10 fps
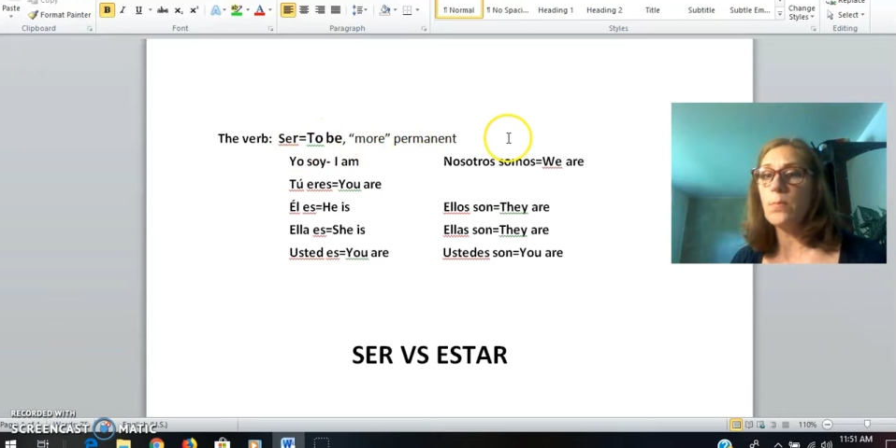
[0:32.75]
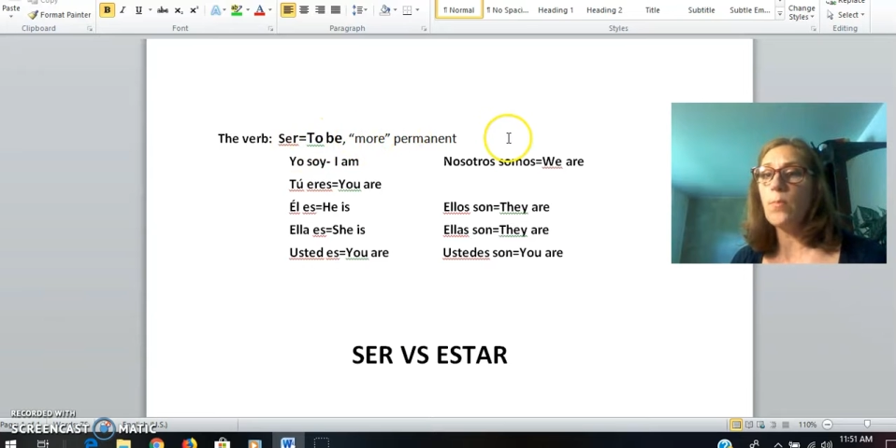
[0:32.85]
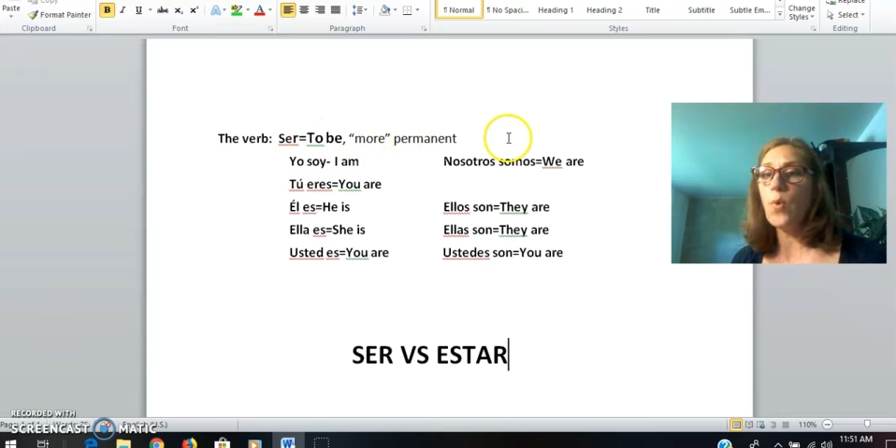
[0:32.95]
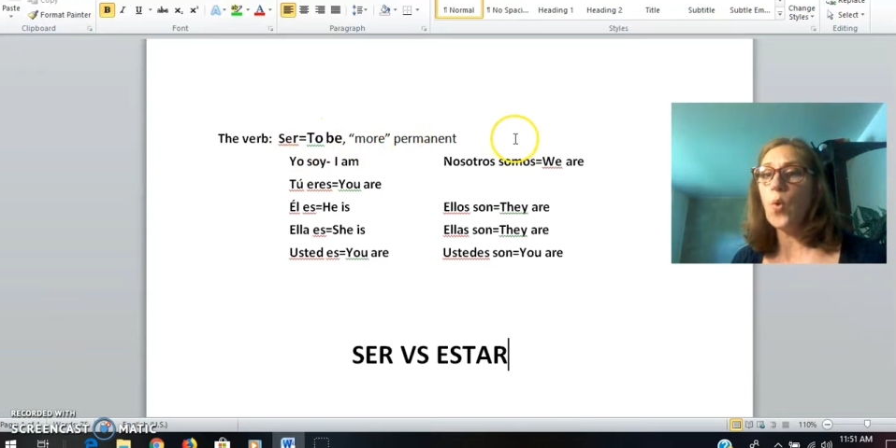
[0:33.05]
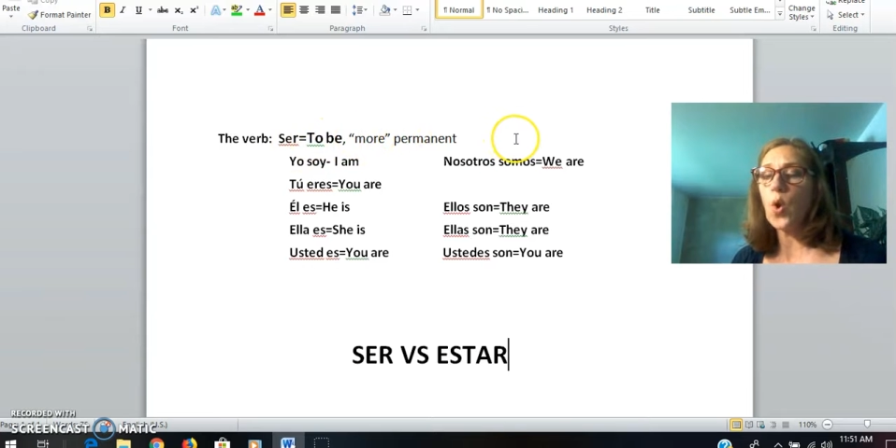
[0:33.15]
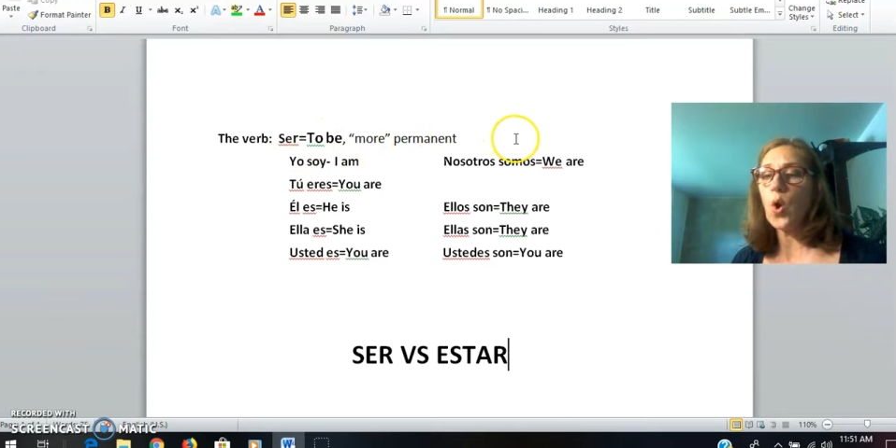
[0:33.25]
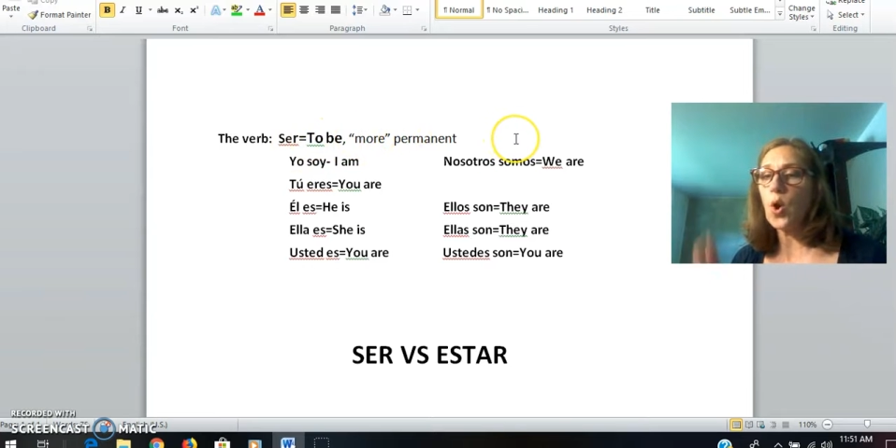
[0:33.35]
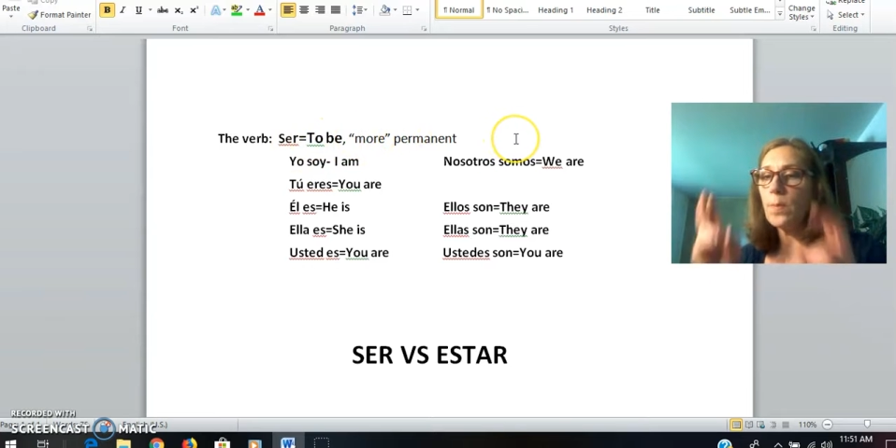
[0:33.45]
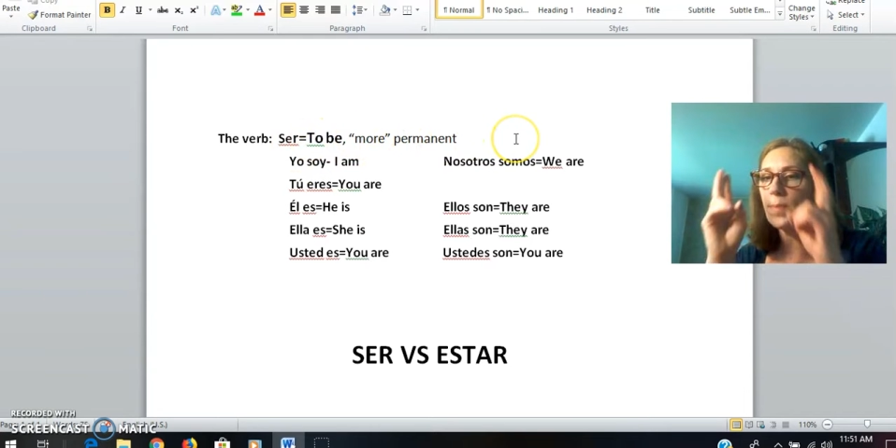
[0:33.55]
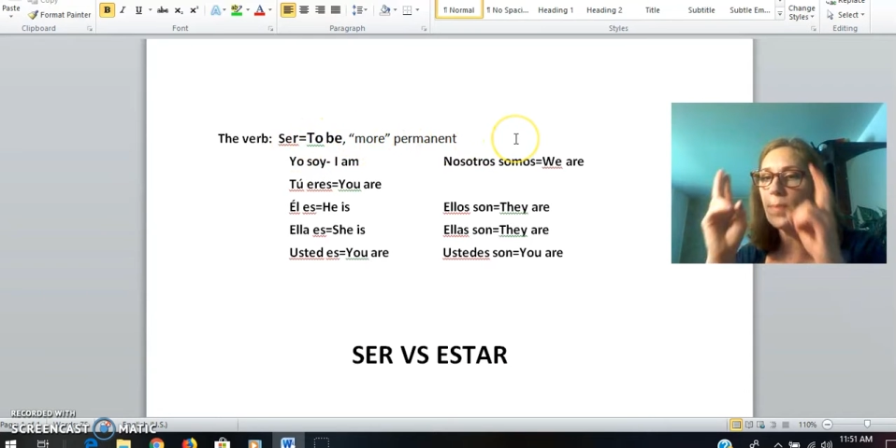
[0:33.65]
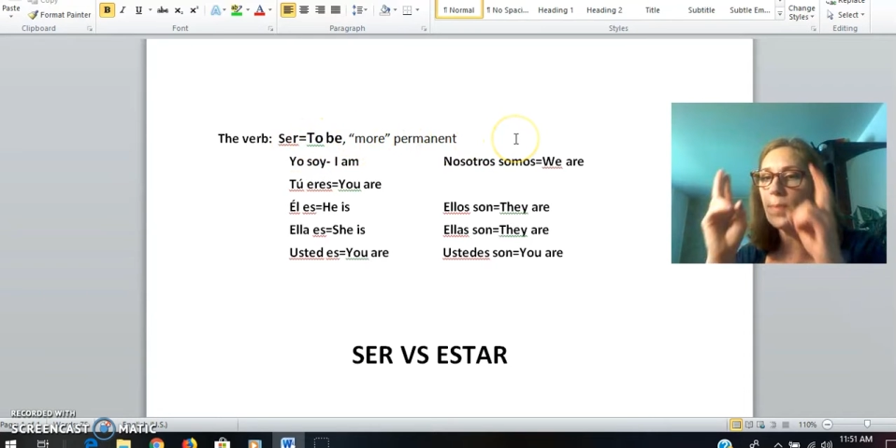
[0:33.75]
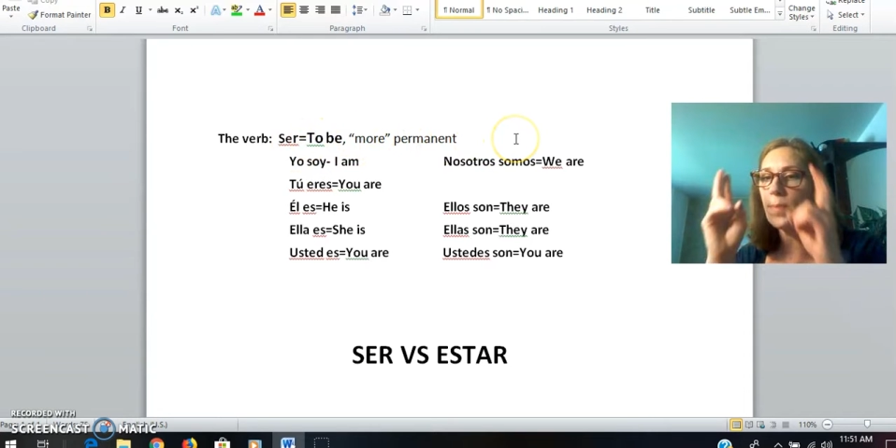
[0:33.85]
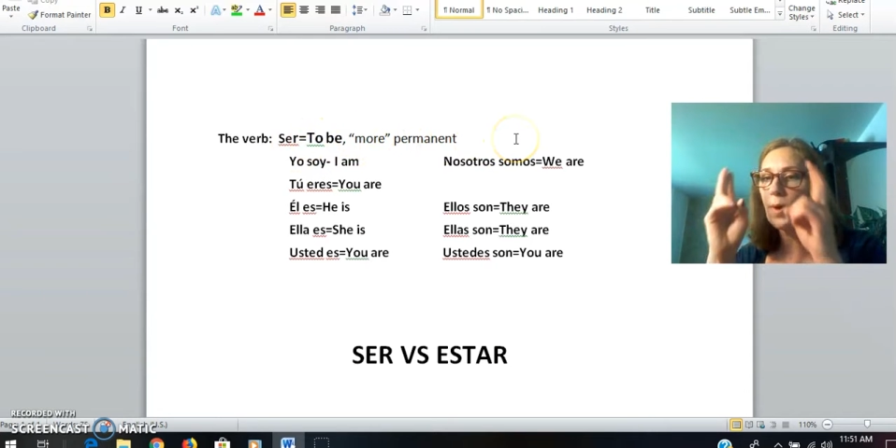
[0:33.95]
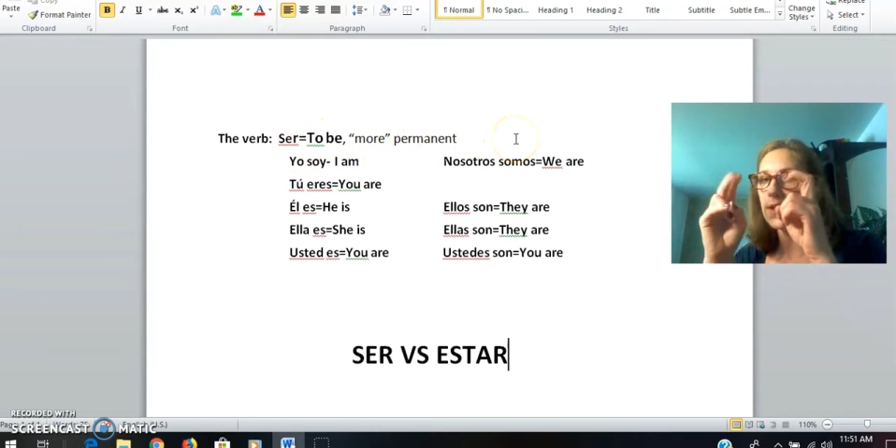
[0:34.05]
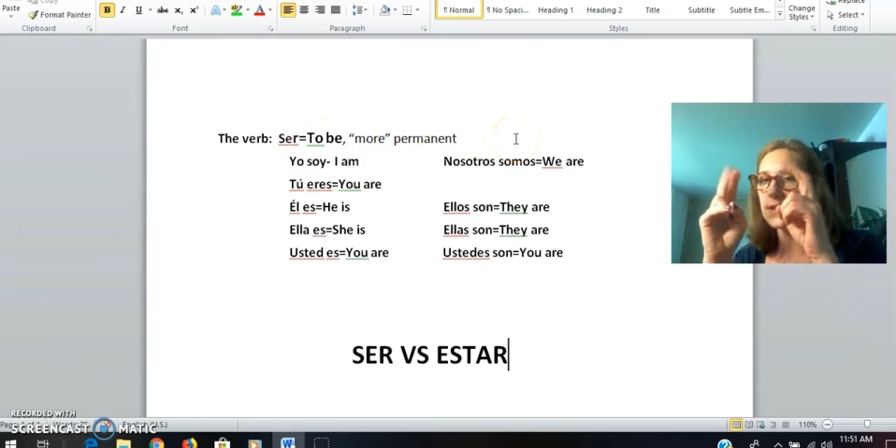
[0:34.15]
more
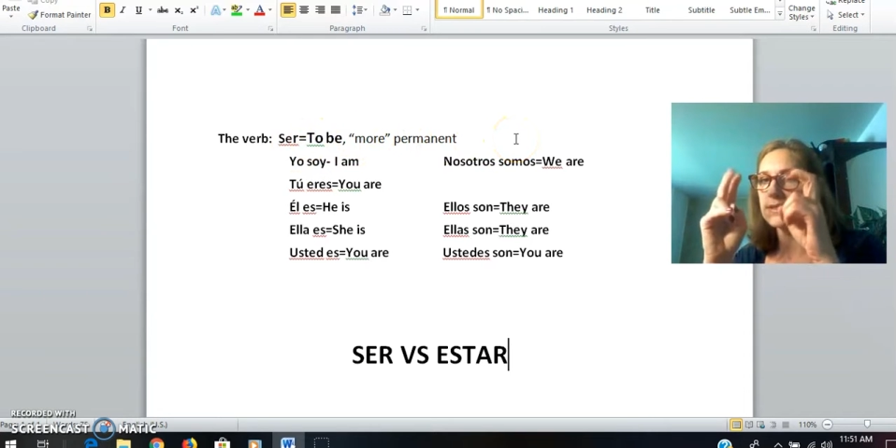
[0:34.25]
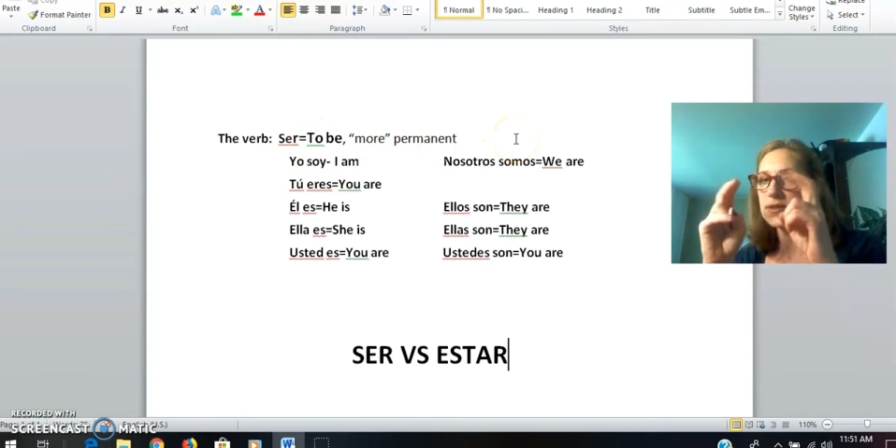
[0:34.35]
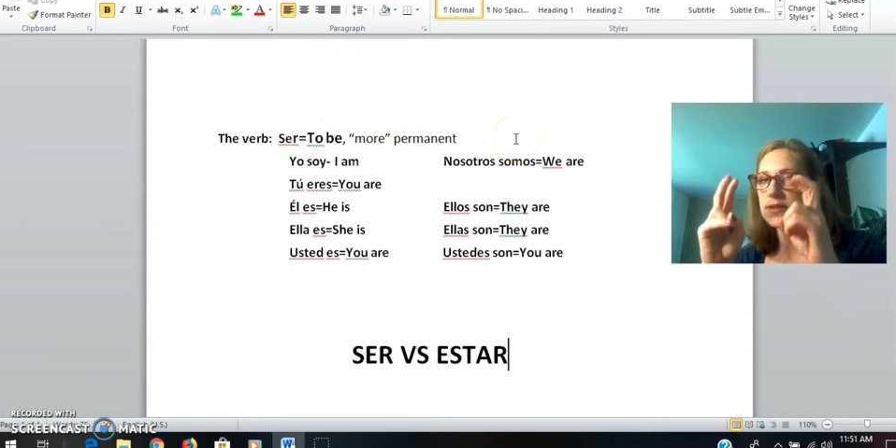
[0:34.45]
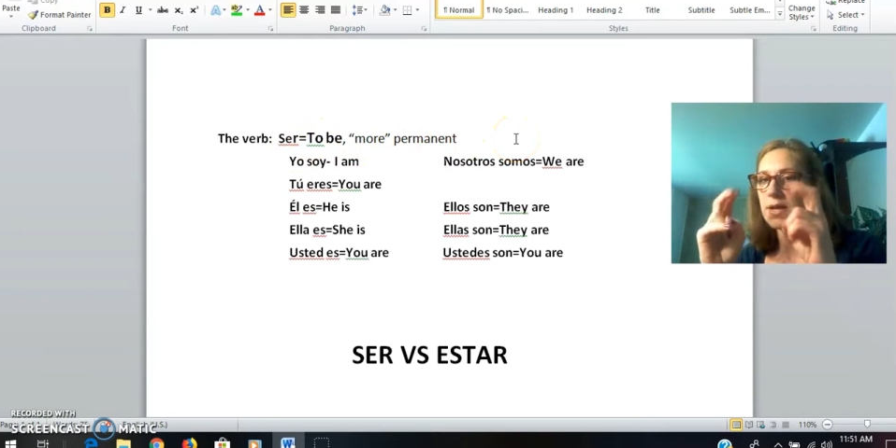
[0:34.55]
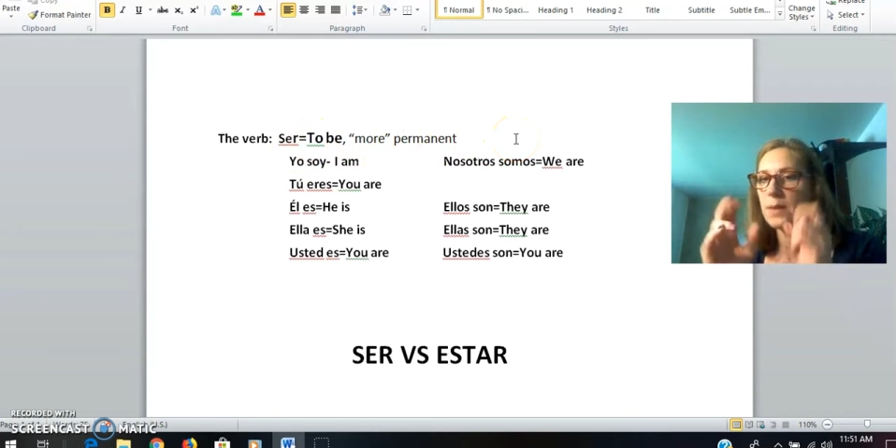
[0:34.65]
permanent,